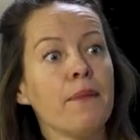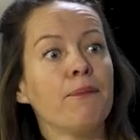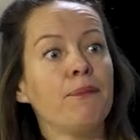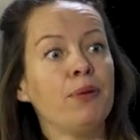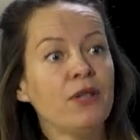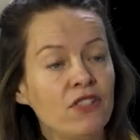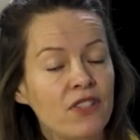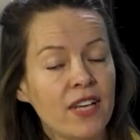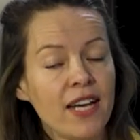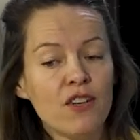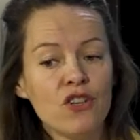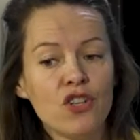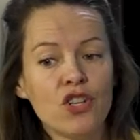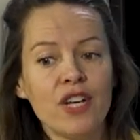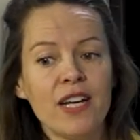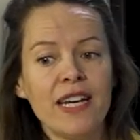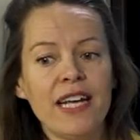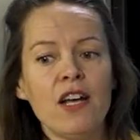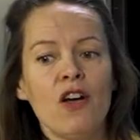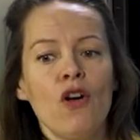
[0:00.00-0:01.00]

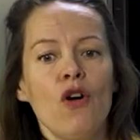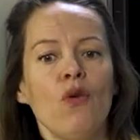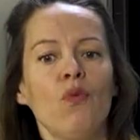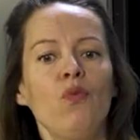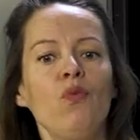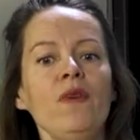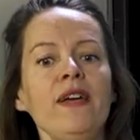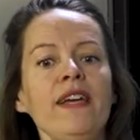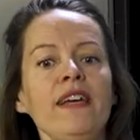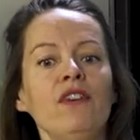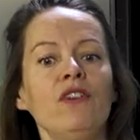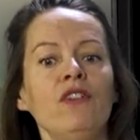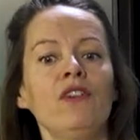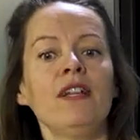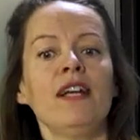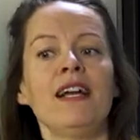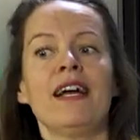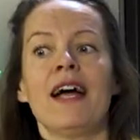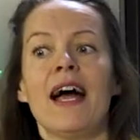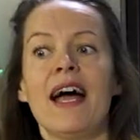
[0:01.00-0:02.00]
potentially
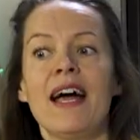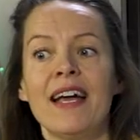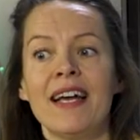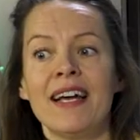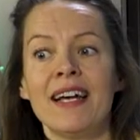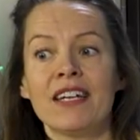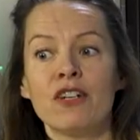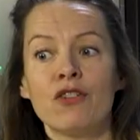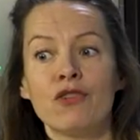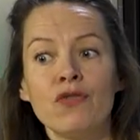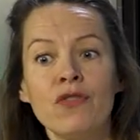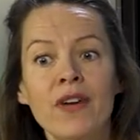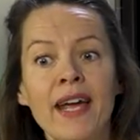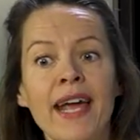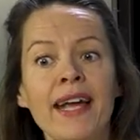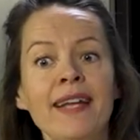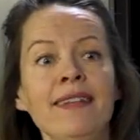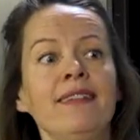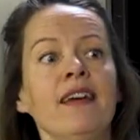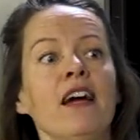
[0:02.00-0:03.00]
will uh,
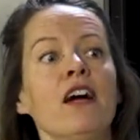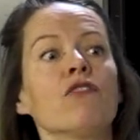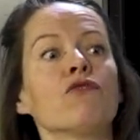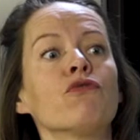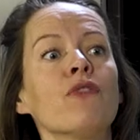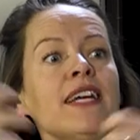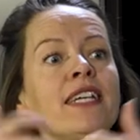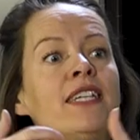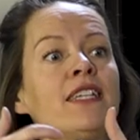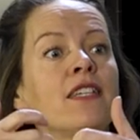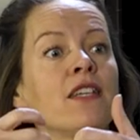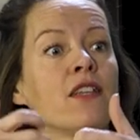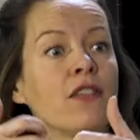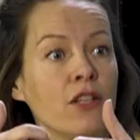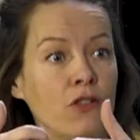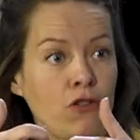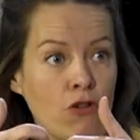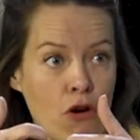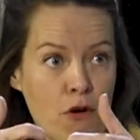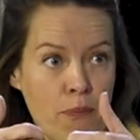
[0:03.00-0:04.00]
create a race to
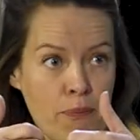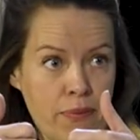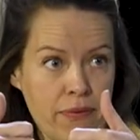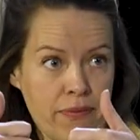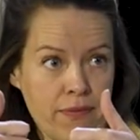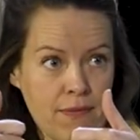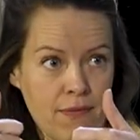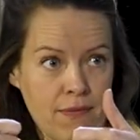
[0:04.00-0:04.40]
the top.